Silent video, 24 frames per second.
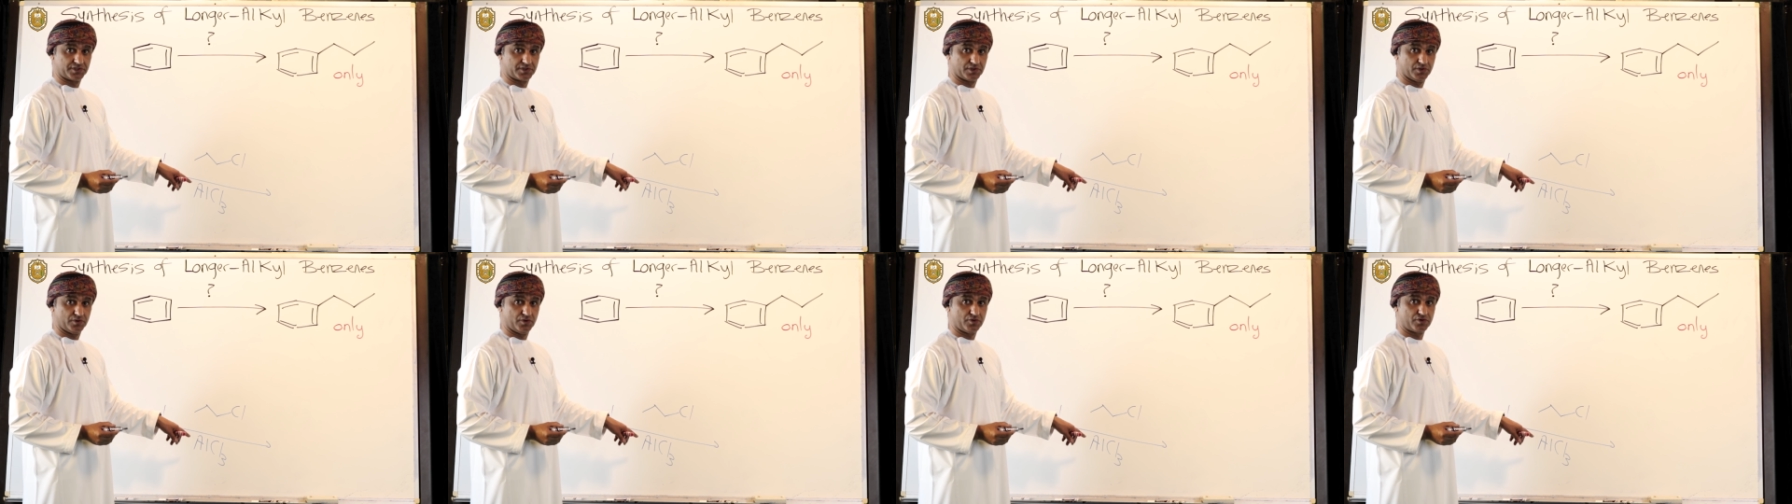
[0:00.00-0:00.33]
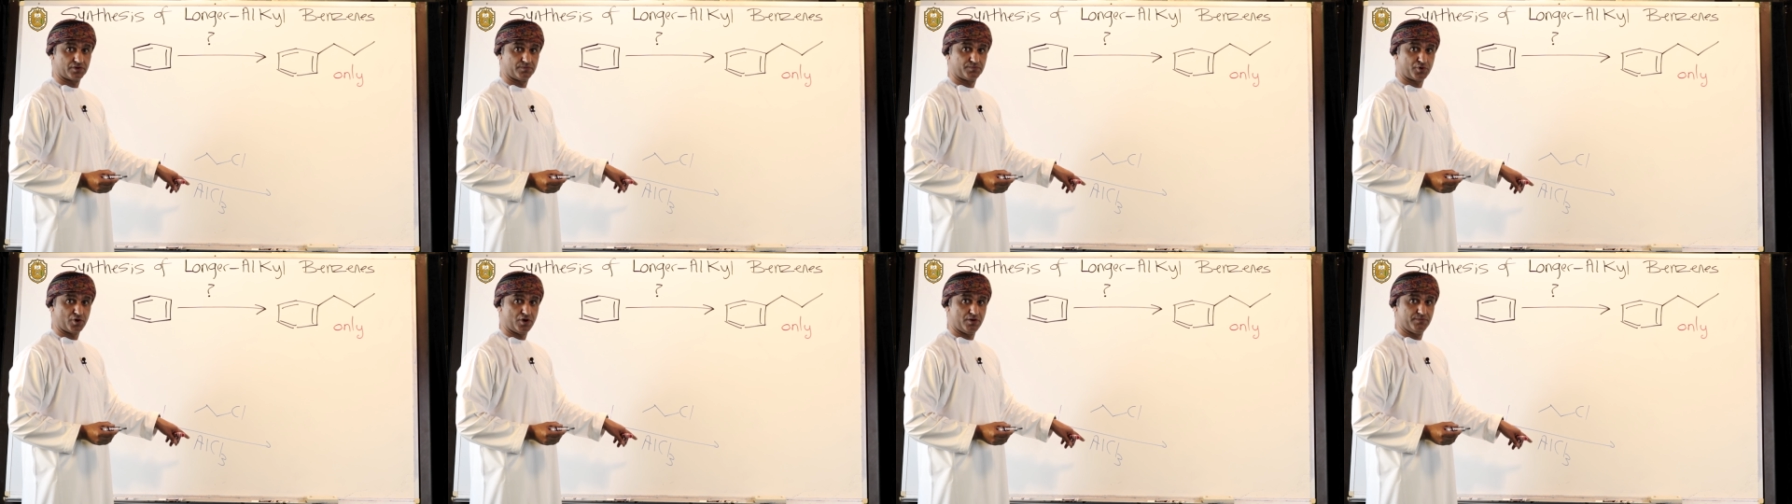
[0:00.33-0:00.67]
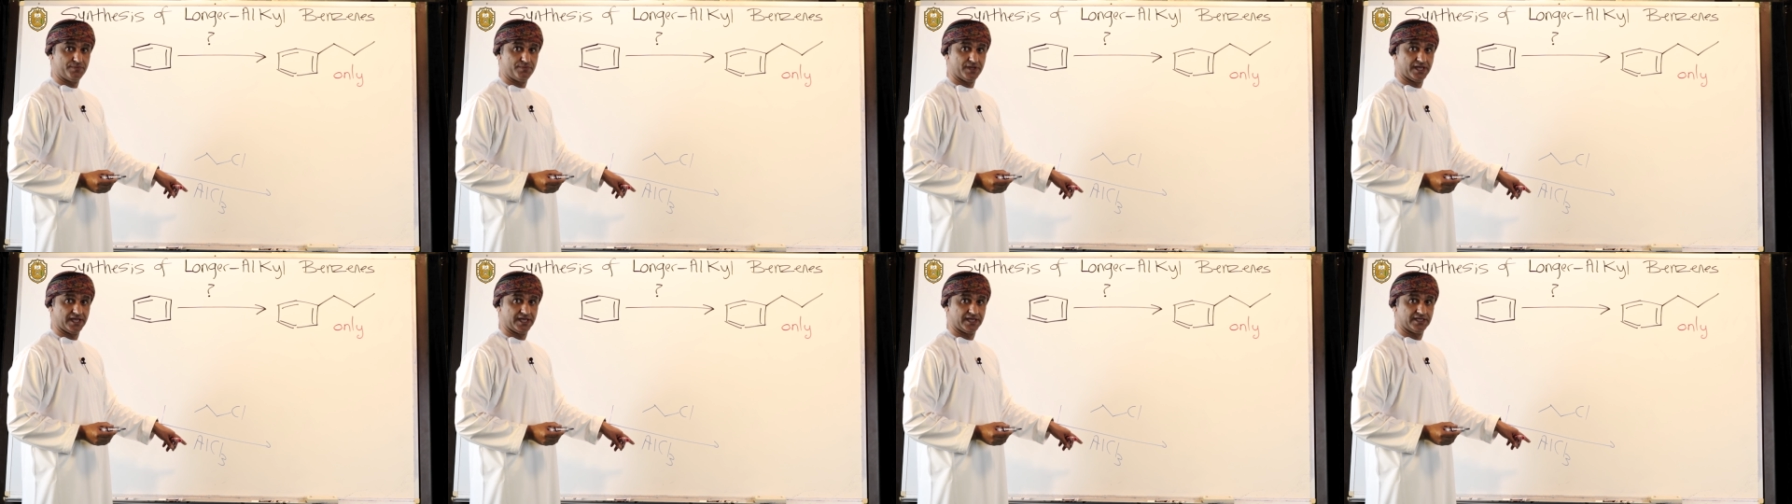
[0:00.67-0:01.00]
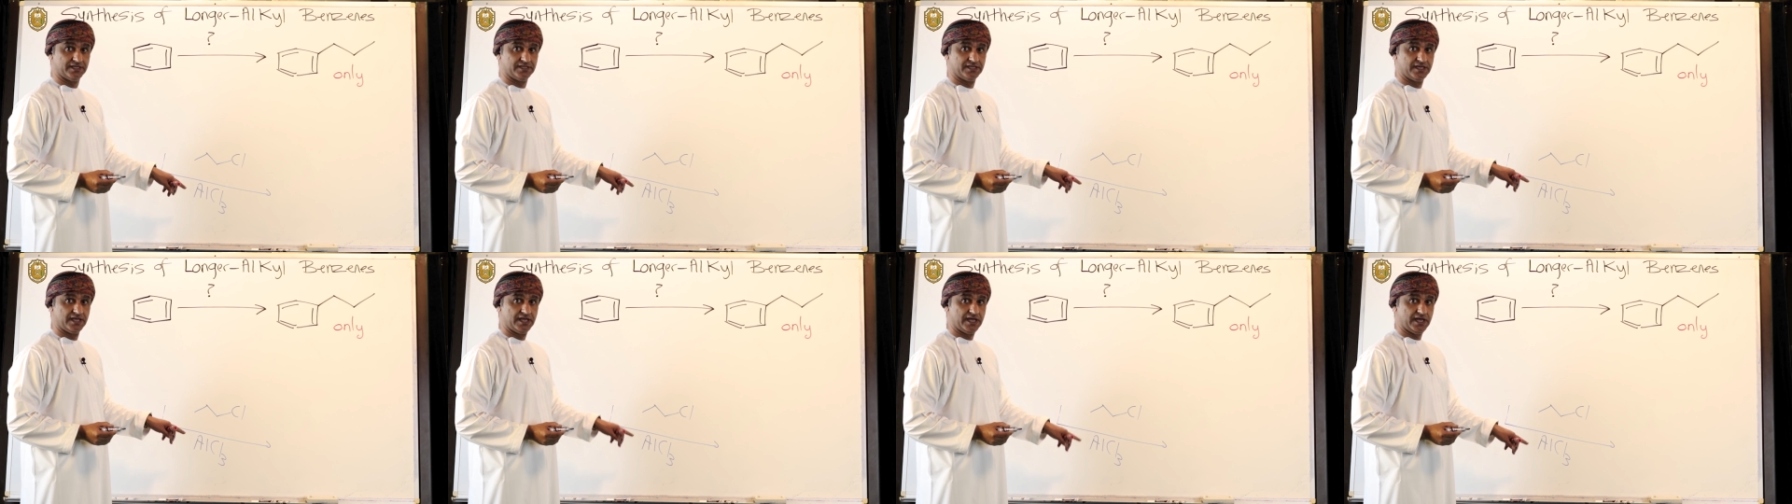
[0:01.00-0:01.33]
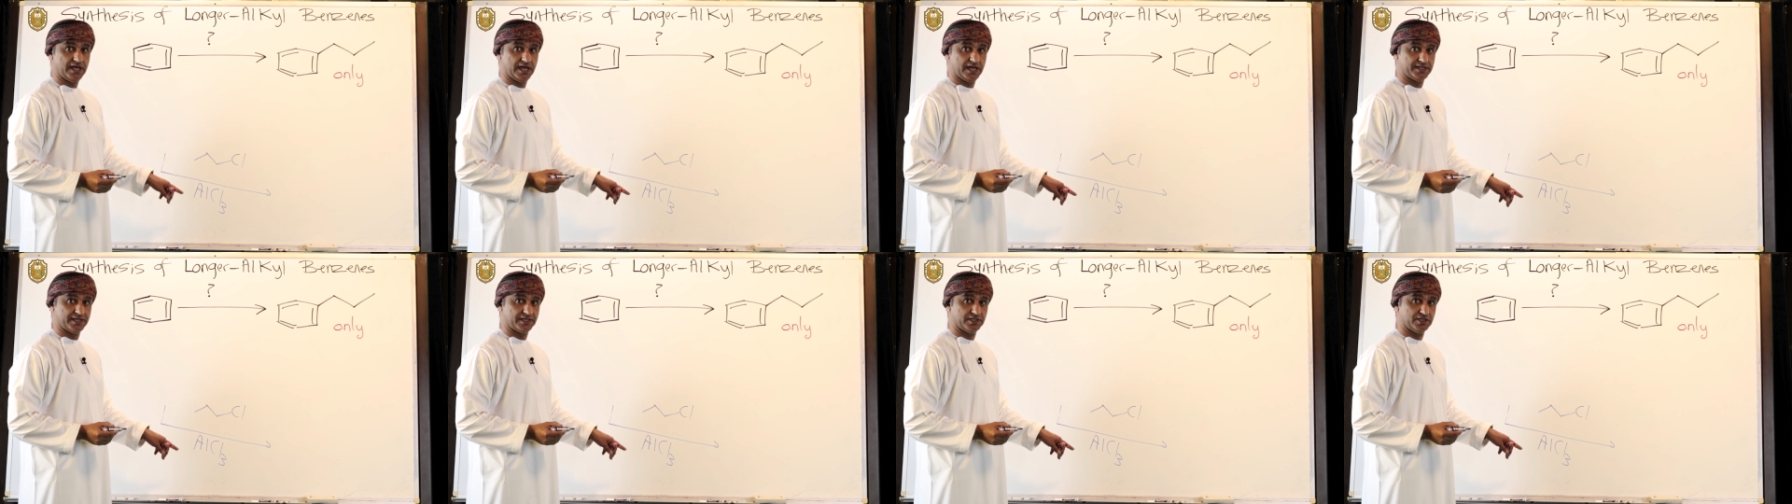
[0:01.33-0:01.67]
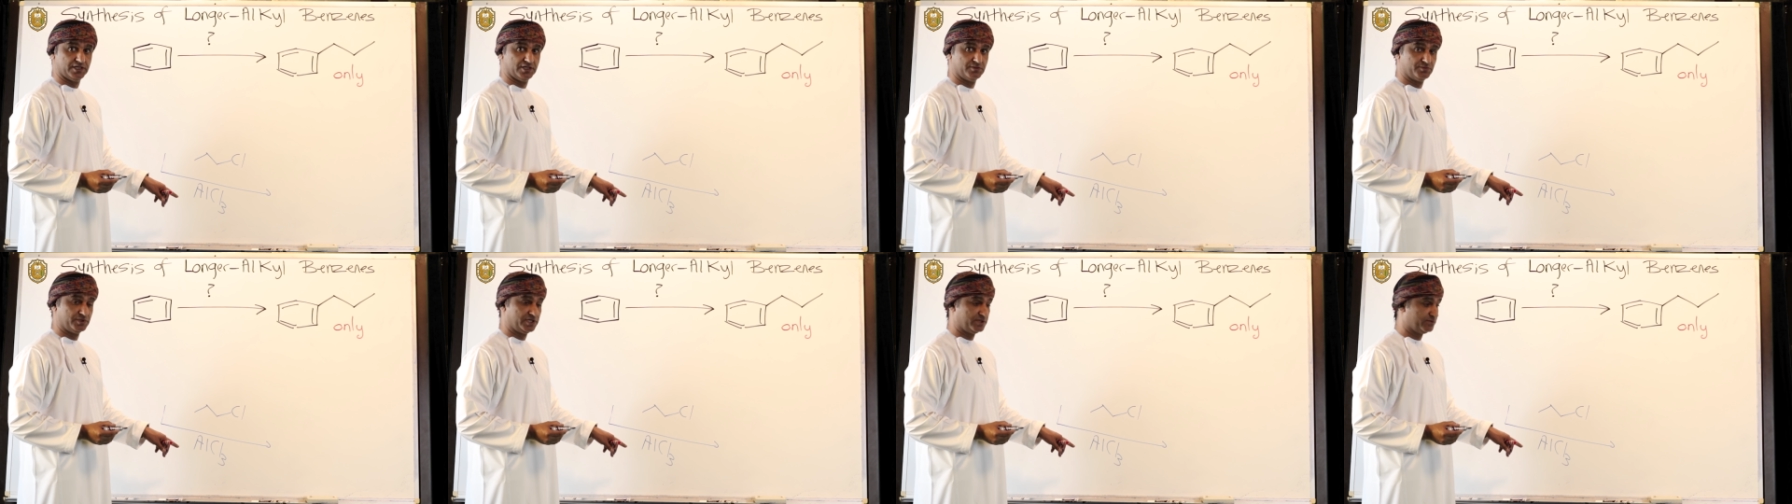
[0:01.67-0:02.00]
chloropropane and
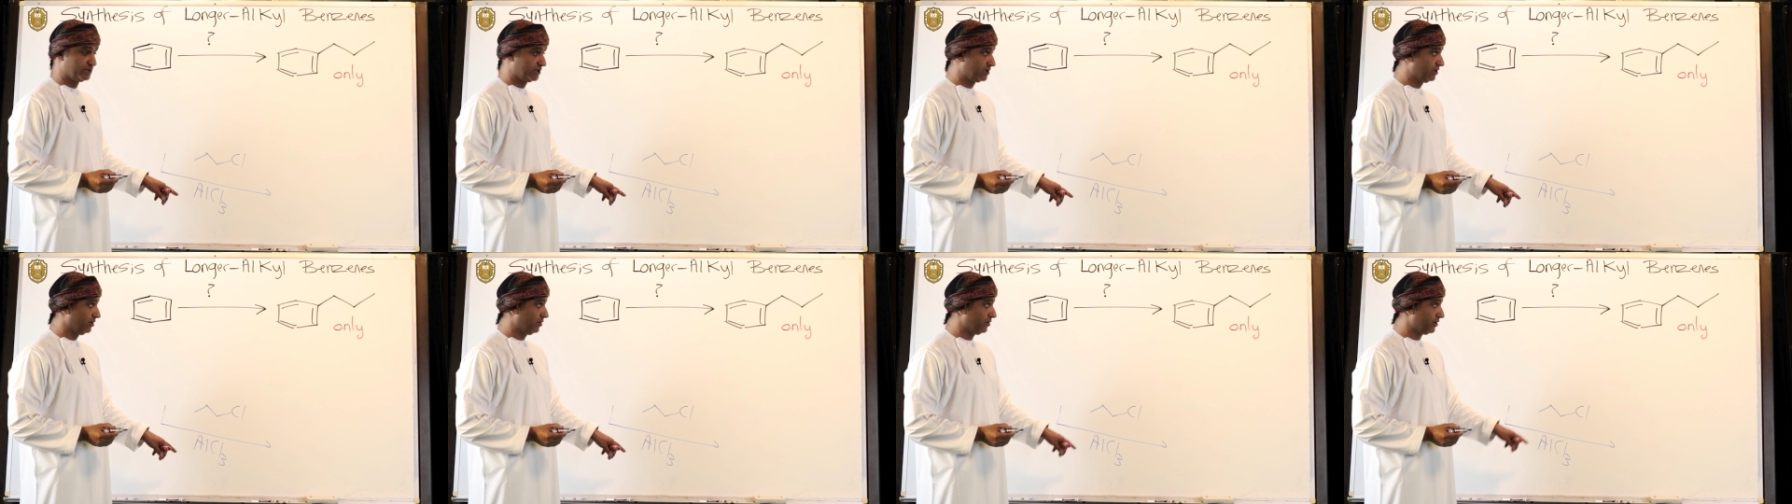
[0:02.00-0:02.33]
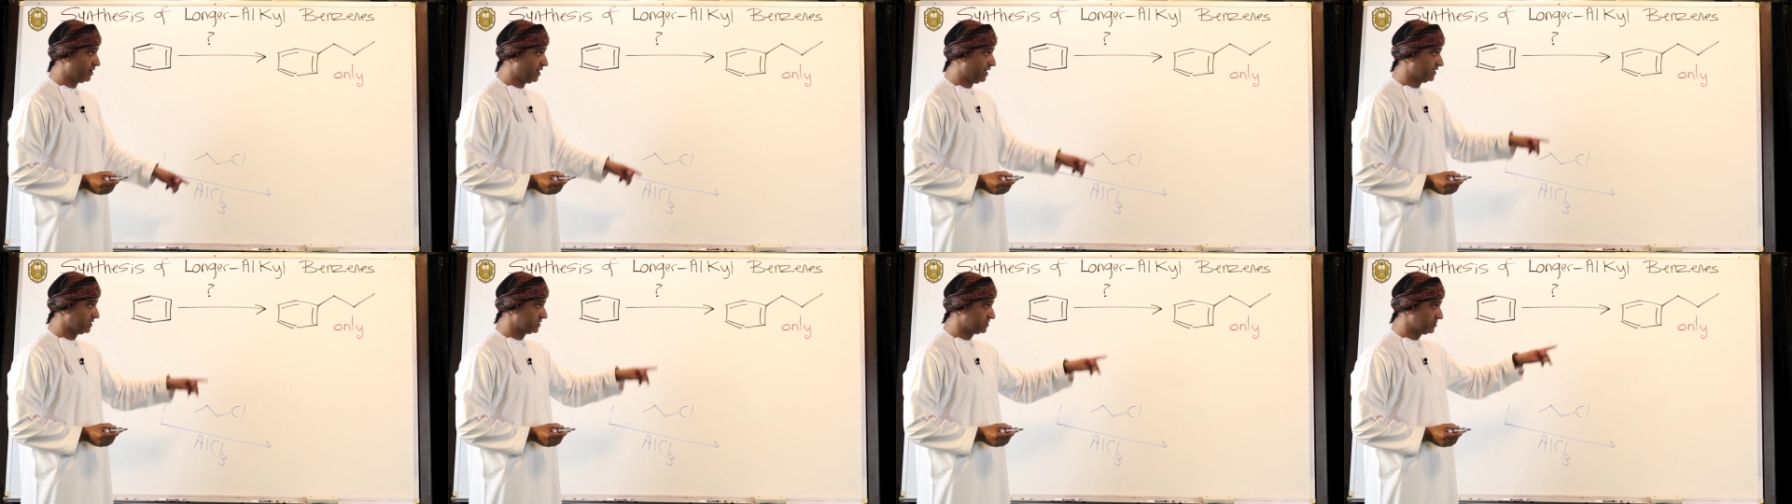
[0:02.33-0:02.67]
aluminum chloride,